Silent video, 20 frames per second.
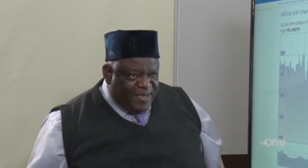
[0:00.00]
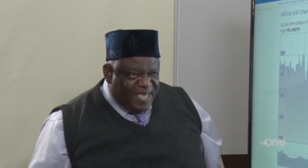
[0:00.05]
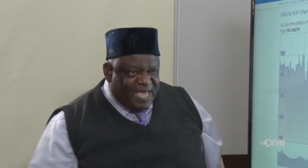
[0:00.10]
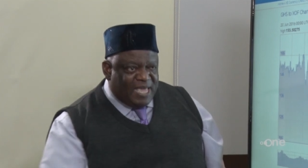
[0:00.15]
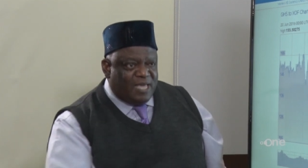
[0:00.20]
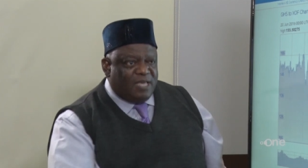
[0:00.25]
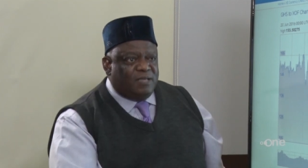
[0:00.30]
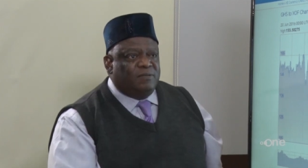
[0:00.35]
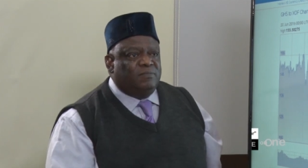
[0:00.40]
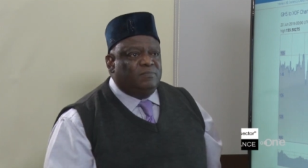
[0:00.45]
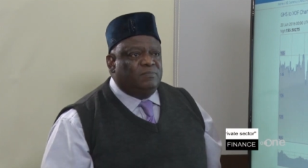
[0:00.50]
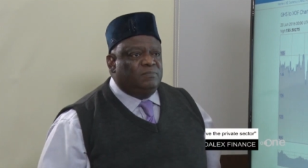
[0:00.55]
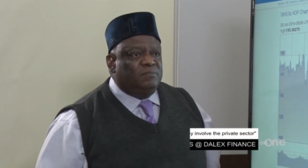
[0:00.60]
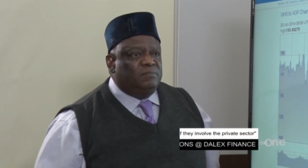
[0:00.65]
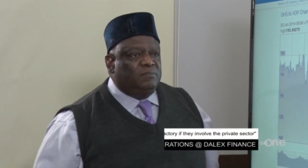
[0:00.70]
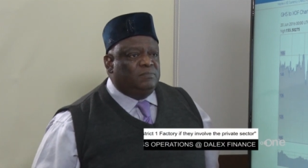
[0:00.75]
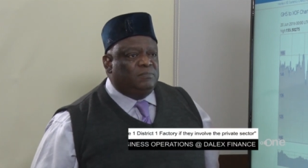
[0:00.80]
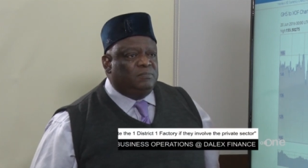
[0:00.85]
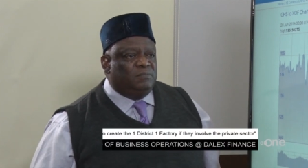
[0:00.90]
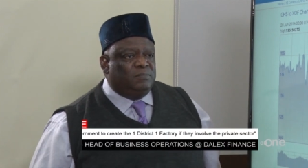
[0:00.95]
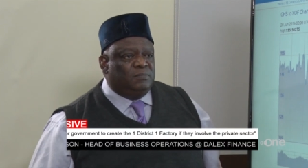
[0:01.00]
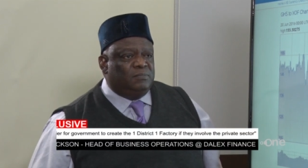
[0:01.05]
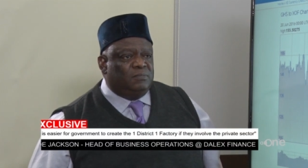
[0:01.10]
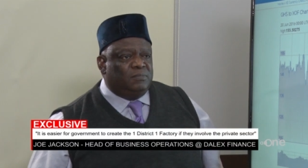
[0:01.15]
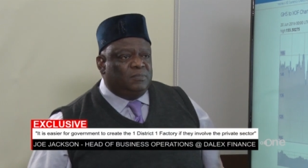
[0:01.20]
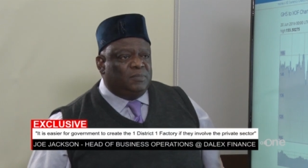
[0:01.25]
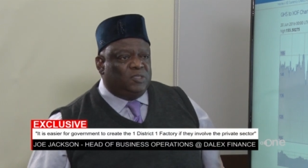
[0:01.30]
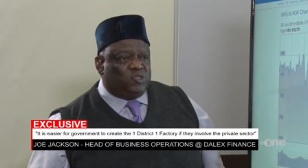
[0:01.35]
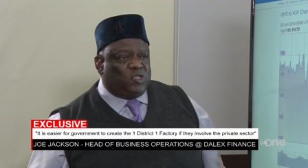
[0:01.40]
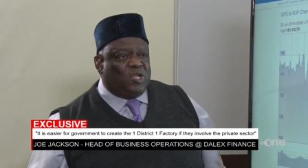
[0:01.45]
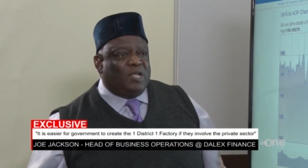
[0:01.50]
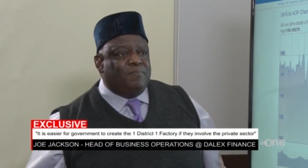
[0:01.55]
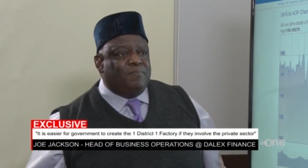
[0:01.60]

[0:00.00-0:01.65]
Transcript: pay. So